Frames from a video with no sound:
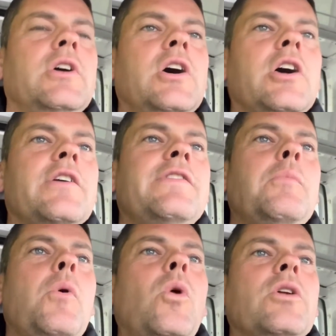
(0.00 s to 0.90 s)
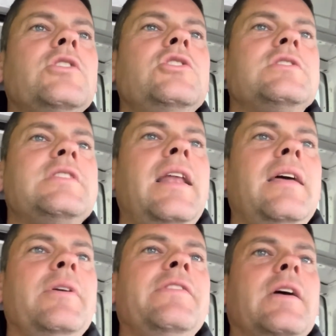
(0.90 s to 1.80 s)
And I said, well, what did you tell
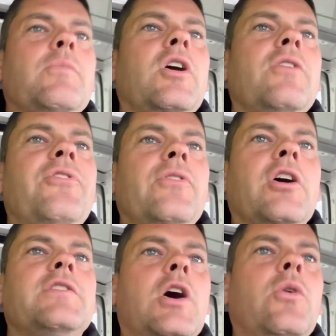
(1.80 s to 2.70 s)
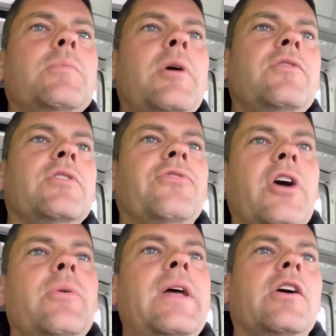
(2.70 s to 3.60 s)
him? He said, well, I told him over the
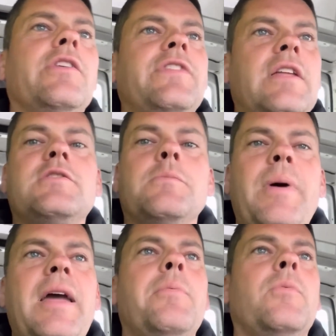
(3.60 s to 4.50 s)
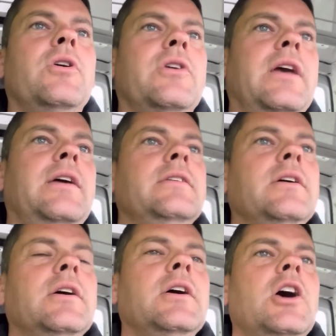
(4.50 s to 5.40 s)
phone and I sent some paperwork in.
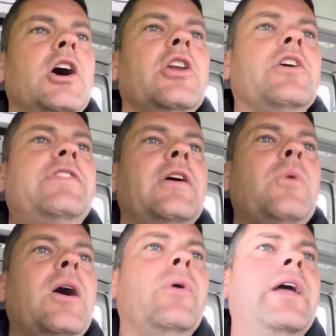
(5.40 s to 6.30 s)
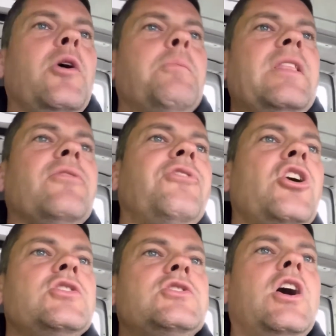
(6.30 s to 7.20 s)
And I said, well, it would be the
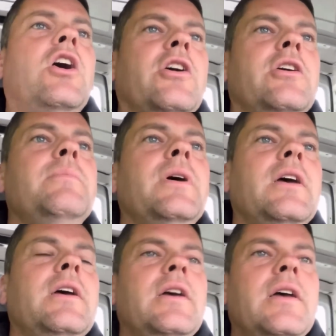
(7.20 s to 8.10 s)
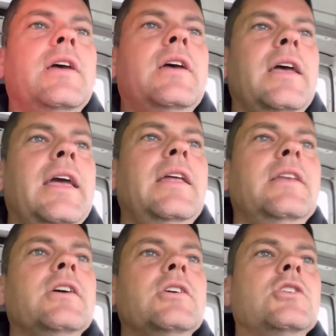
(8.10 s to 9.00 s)
first time
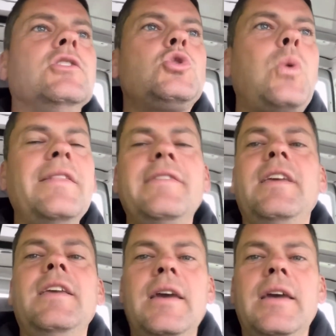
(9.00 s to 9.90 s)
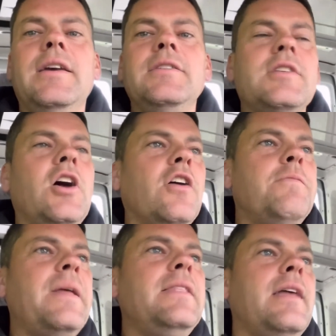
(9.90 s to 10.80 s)
in 20 years that I've
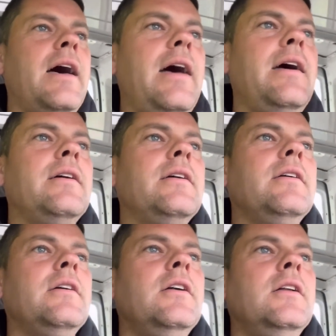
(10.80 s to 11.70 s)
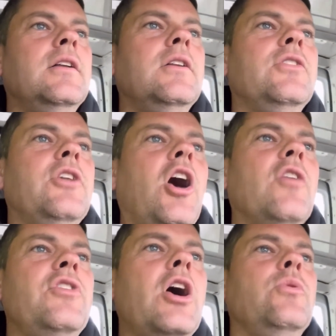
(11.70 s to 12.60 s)
been there that
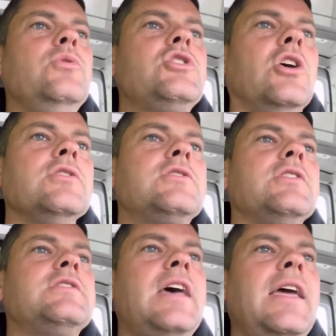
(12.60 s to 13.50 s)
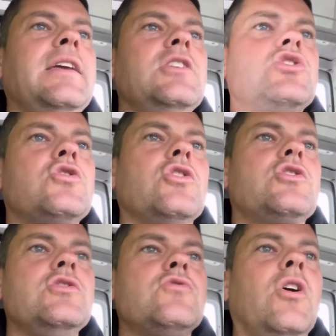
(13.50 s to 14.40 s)
I've known John to take
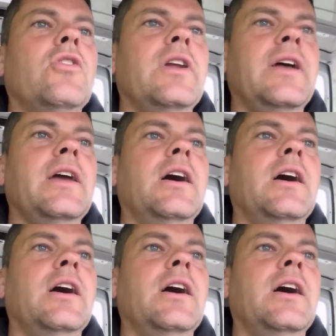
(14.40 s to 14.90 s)
instructions wrongly.